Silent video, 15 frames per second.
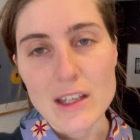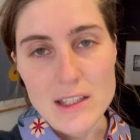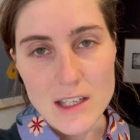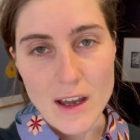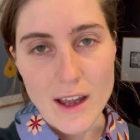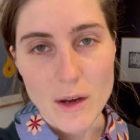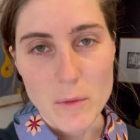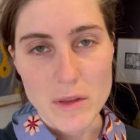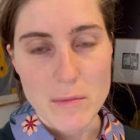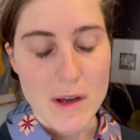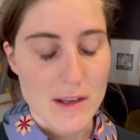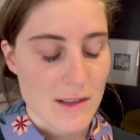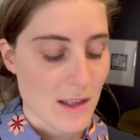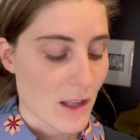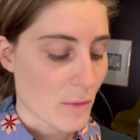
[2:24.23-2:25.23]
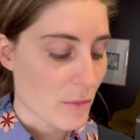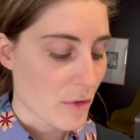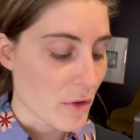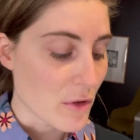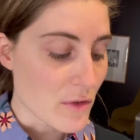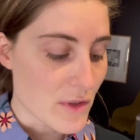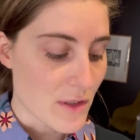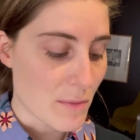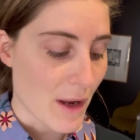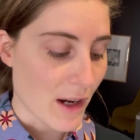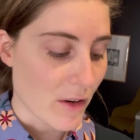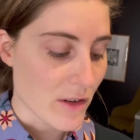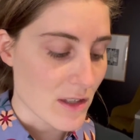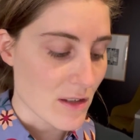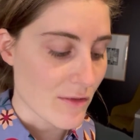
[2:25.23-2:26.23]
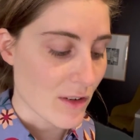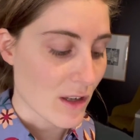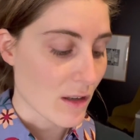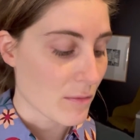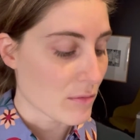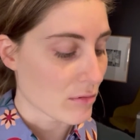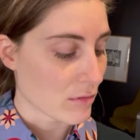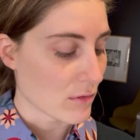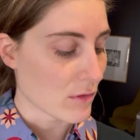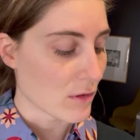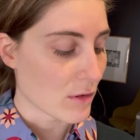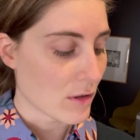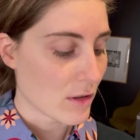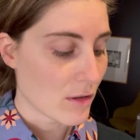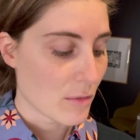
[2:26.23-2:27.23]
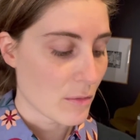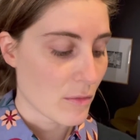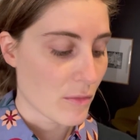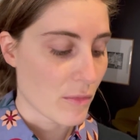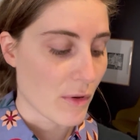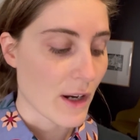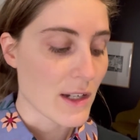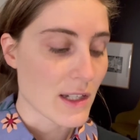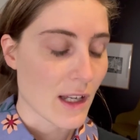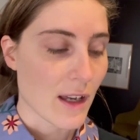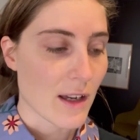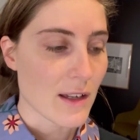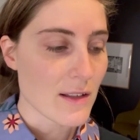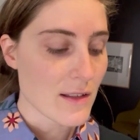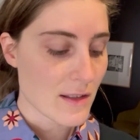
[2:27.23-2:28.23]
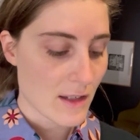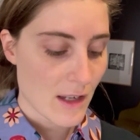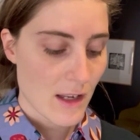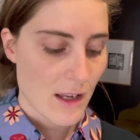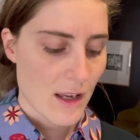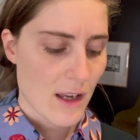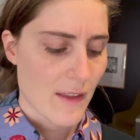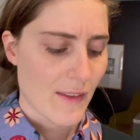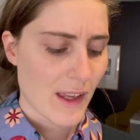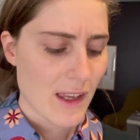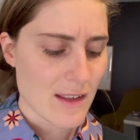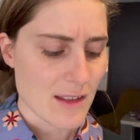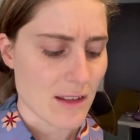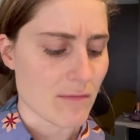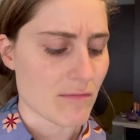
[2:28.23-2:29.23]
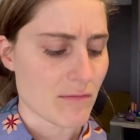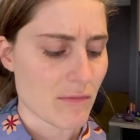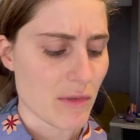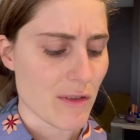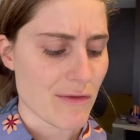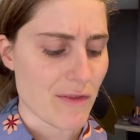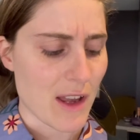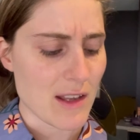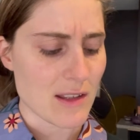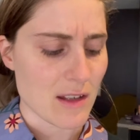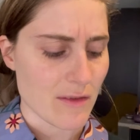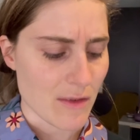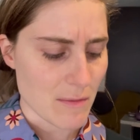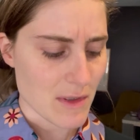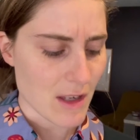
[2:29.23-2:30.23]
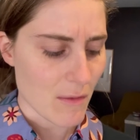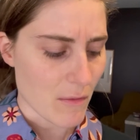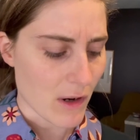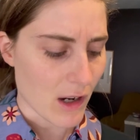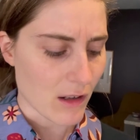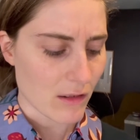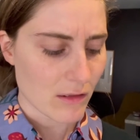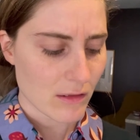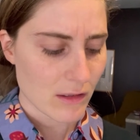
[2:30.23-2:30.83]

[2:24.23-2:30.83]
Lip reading: Dying with Marcel Proust by Christopher Prendergast. I think he's a professor from somewhere.